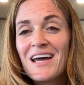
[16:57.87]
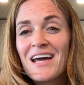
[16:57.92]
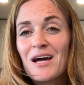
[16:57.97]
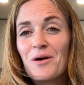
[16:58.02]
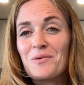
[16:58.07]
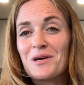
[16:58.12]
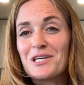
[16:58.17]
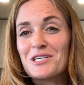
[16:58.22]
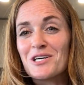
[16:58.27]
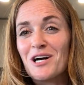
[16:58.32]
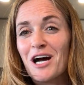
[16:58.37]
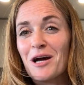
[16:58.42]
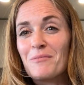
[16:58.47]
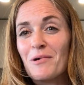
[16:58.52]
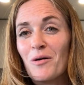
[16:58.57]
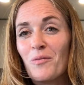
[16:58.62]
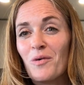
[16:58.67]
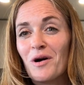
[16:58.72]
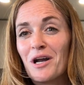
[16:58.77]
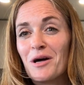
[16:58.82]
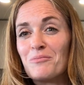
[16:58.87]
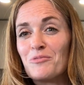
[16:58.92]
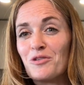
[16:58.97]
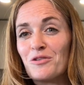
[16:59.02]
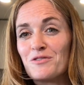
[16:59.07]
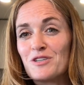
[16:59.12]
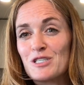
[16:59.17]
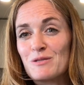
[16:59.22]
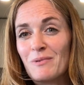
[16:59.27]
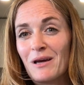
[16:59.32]
We can talk about what a move
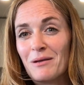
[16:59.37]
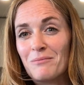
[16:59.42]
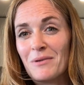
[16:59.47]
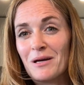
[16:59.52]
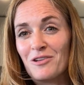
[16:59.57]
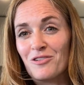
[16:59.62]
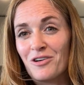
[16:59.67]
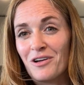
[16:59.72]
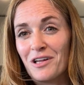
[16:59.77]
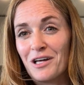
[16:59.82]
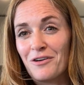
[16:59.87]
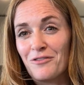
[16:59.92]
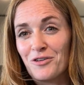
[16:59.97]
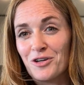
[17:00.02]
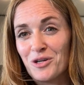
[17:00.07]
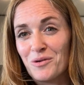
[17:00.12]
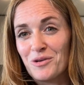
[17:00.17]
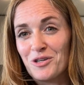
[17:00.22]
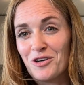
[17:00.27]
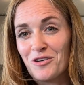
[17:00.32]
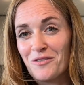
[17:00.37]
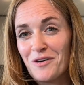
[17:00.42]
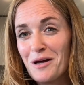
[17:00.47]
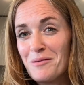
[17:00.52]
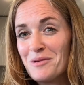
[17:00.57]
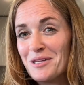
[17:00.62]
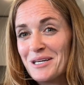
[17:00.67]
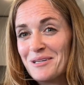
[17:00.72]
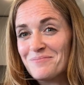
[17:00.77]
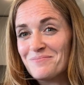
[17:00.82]
to Spain may look like for you and your
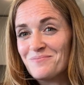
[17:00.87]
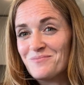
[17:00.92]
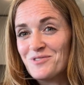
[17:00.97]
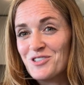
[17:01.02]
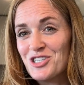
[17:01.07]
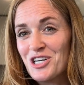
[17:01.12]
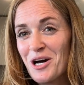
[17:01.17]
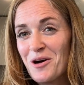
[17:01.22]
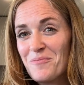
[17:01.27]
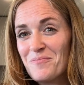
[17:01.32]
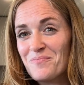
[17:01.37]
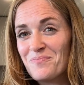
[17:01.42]
family. Ciao.